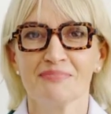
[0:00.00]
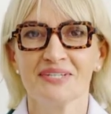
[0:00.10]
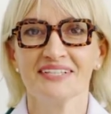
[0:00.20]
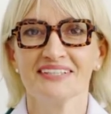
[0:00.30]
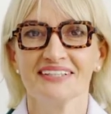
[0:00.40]

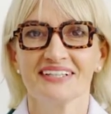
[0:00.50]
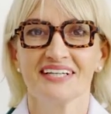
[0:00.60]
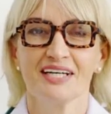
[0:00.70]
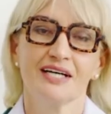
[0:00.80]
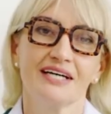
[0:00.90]
Oh, just
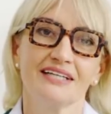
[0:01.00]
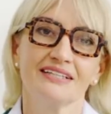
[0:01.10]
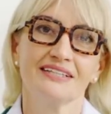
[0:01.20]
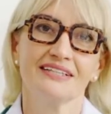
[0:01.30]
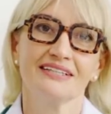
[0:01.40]
for
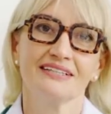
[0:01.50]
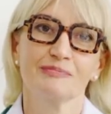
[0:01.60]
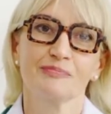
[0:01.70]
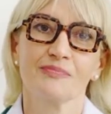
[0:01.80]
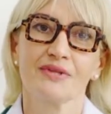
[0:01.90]
research
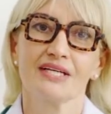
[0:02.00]
purposes? Or?